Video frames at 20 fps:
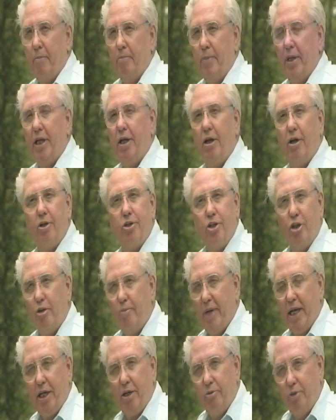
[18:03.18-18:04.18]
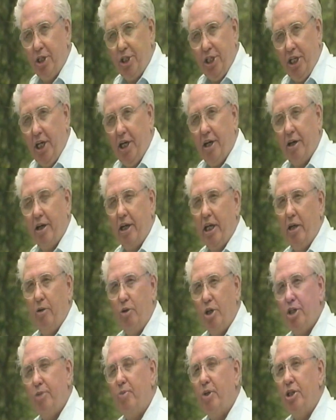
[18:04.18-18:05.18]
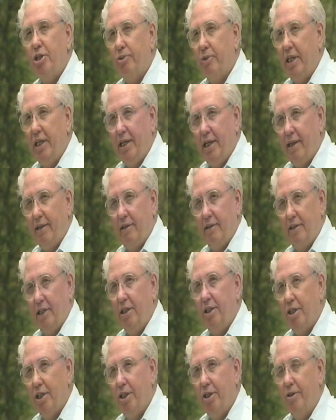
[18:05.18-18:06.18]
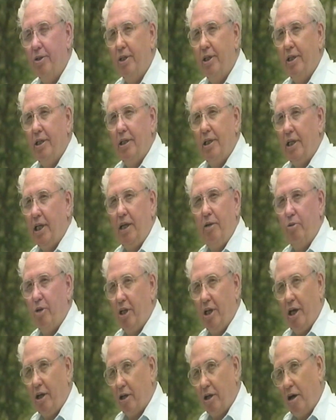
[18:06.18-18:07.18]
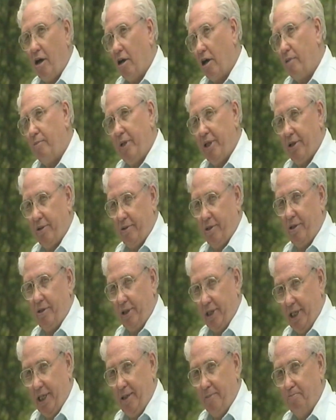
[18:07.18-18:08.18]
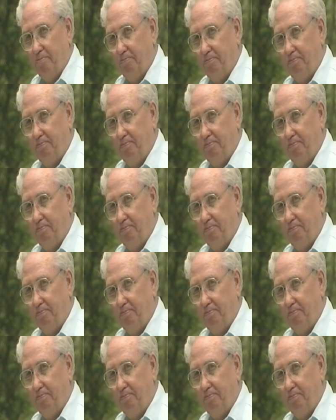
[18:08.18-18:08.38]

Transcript: because no matter which ear he whispered sweet nothings into, he would not call her by the wrong name.